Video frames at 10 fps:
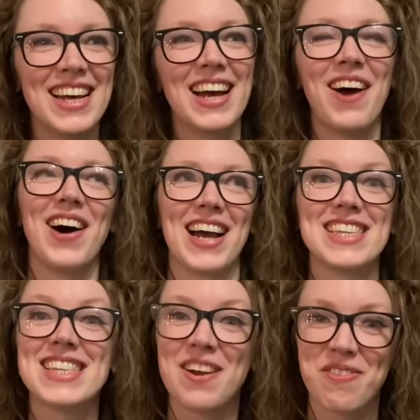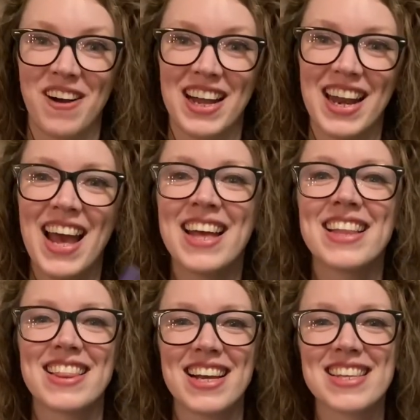Well, I say fun. I
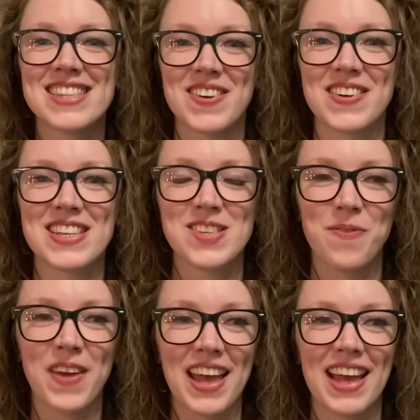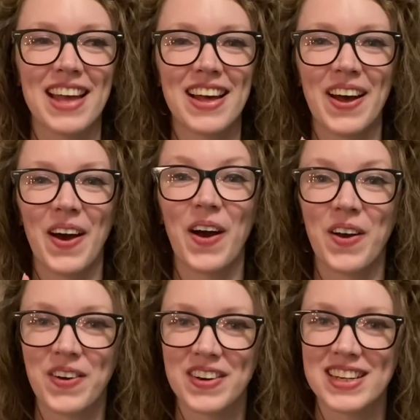think it's going to be a
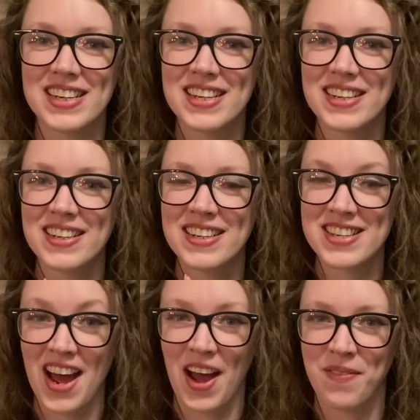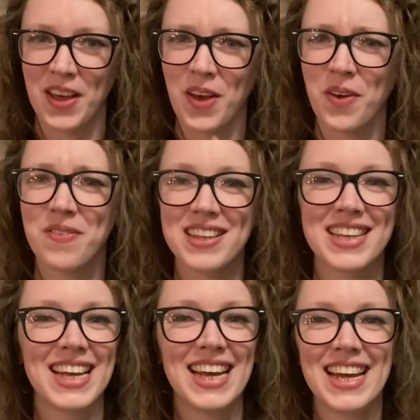good time.
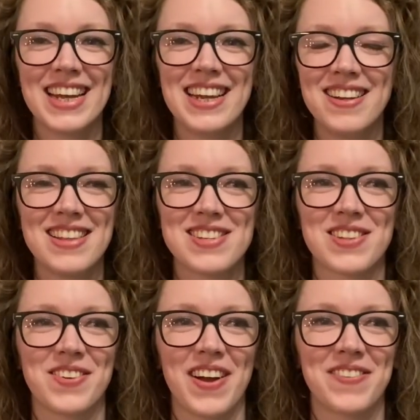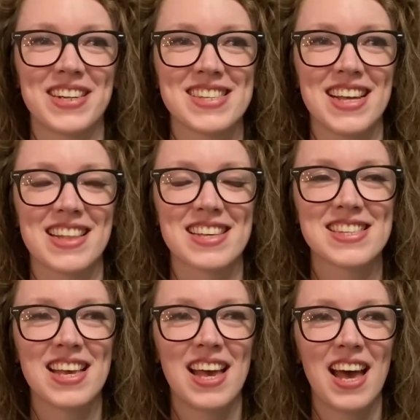None of these are the right way to say this.
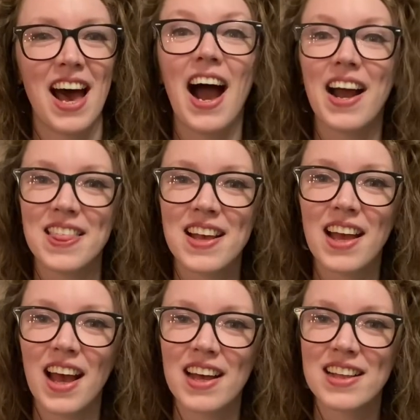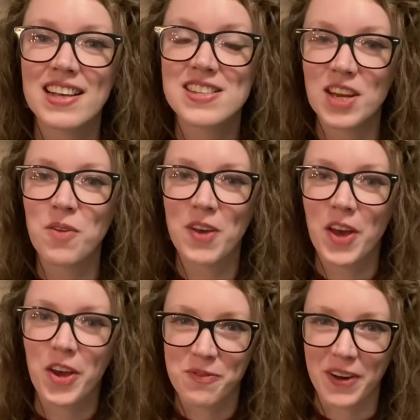I think it's going to be a
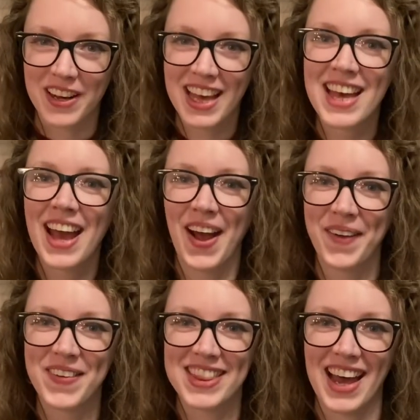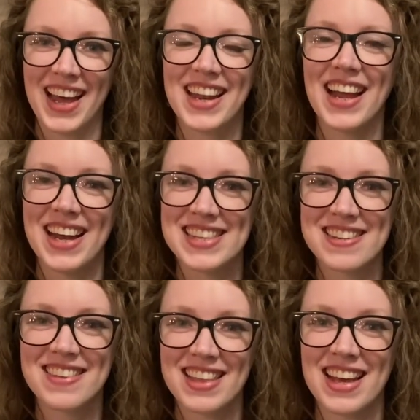good book. How about that? I
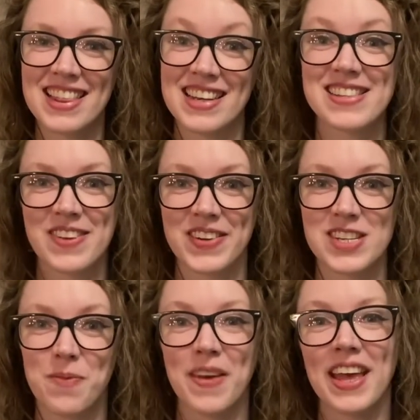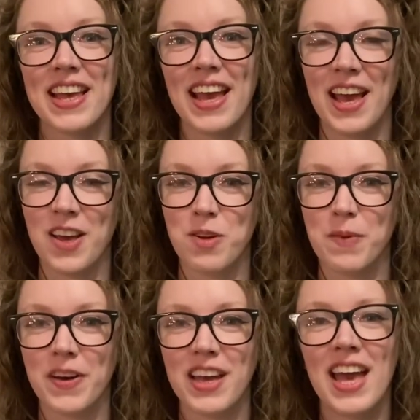do think that it's going to be a good
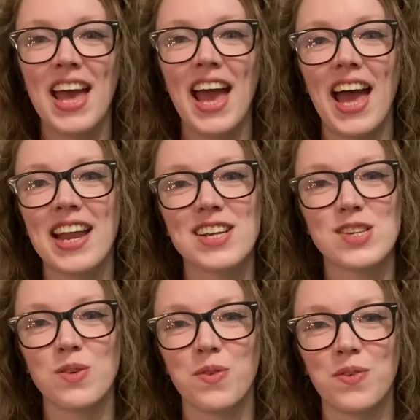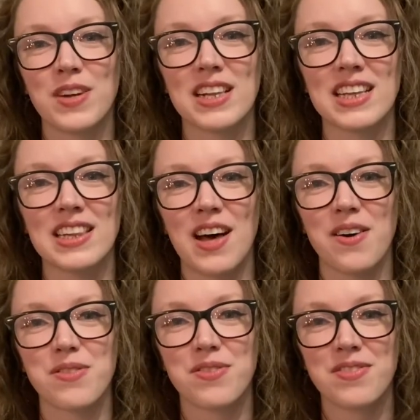book. And I do really
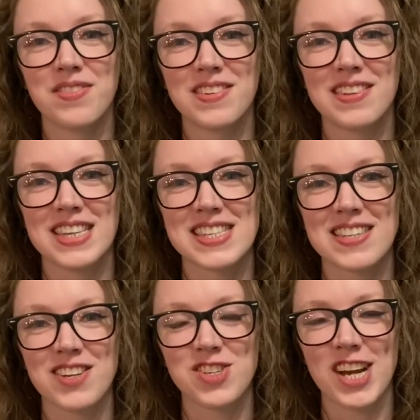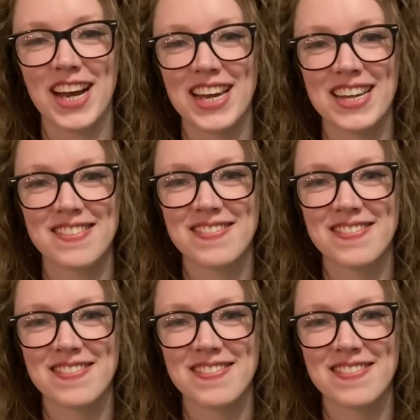love this dust jacket